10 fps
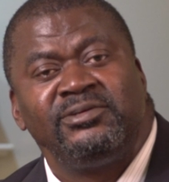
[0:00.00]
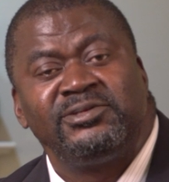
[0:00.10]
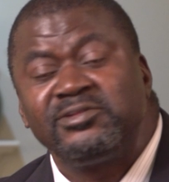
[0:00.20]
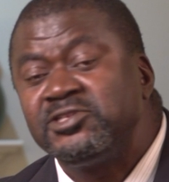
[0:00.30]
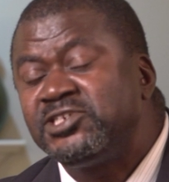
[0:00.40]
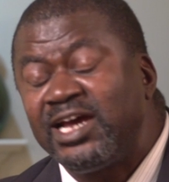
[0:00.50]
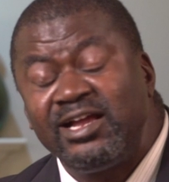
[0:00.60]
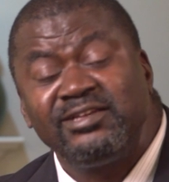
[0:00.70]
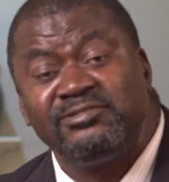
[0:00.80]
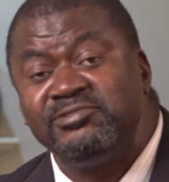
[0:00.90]
Took the
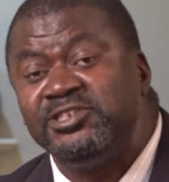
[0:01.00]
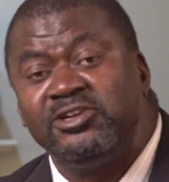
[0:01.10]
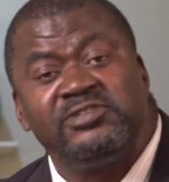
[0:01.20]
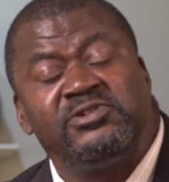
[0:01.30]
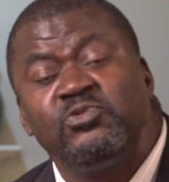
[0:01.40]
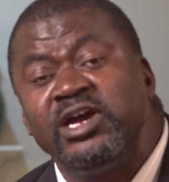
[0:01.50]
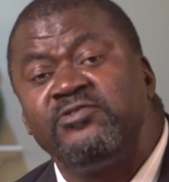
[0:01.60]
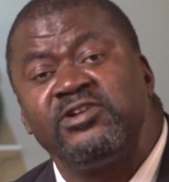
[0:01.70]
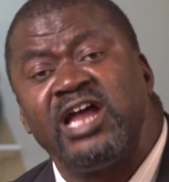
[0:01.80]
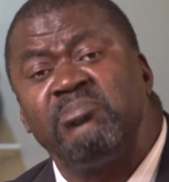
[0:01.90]
child, did not even wait
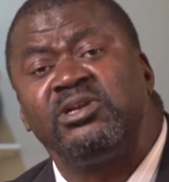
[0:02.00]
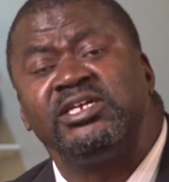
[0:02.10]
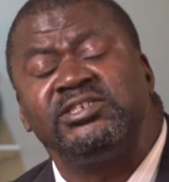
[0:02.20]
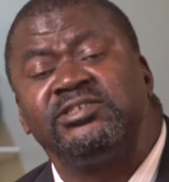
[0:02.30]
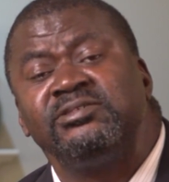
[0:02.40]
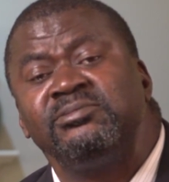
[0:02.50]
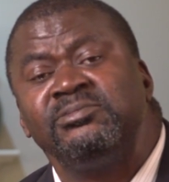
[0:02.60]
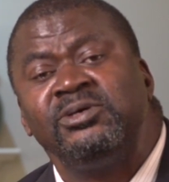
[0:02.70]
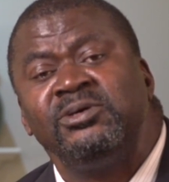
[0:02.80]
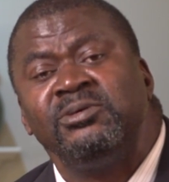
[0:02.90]
for an ambulance,
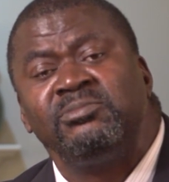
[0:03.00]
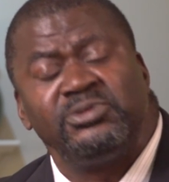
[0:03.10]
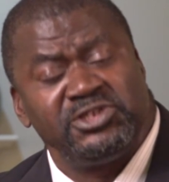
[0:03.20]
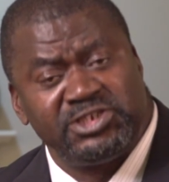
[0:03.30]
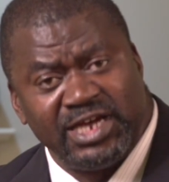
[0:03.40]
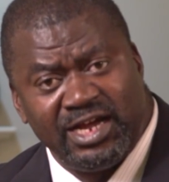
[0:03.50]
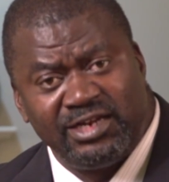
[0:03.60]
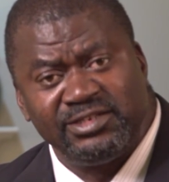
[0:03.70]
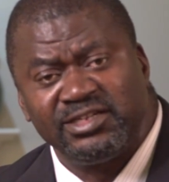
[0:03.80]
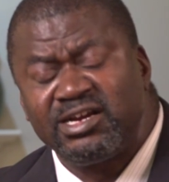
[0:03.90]
put the
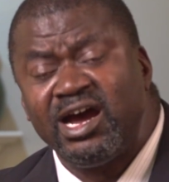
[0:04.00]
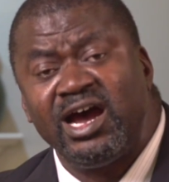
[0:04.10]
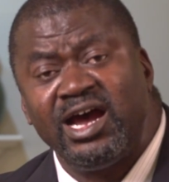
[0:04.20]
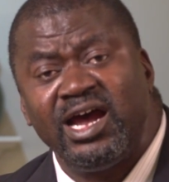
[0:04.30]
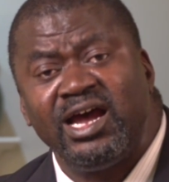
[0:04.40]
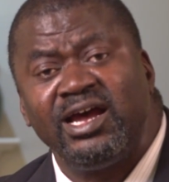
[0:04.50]
child in the car